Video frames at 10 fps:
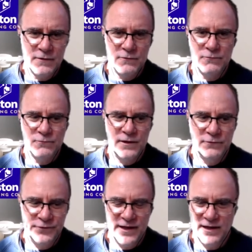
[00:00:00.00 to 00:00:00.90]
Well,
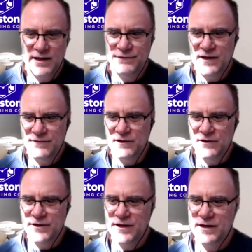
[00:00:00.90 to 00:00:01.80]
really, if, if you
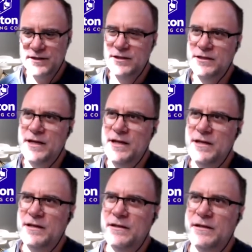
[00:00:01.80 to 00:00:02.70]
look at it
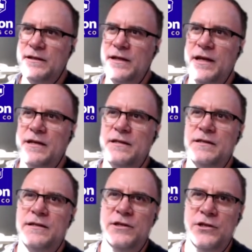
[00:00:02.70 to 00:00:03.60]
in in
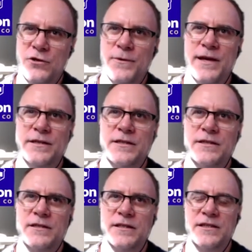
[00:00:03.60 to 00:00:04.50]
the US,
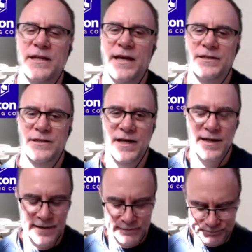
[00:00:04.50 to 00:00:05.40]
the stats
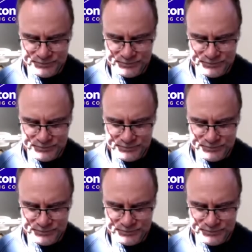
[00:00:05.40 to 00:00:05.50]
are